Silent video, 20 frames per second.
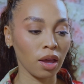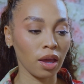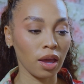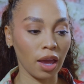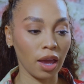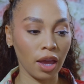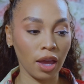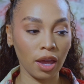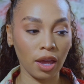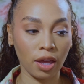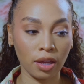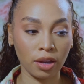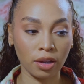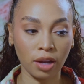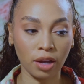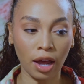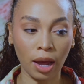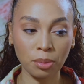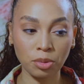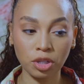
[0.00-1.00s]

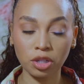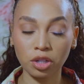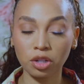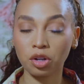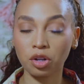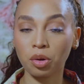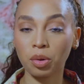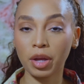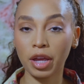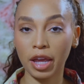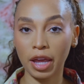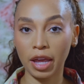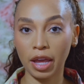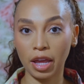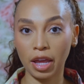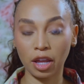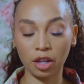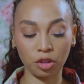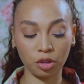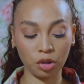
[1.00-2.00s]
And I'm just going to go
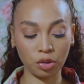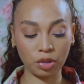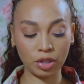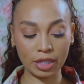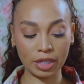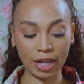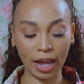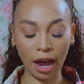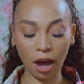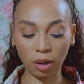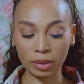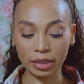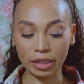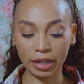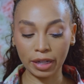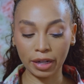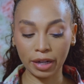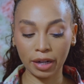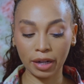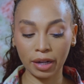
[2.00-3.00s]
ahead and throw this out
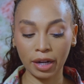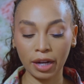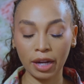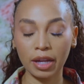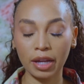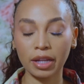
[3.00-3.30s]
there,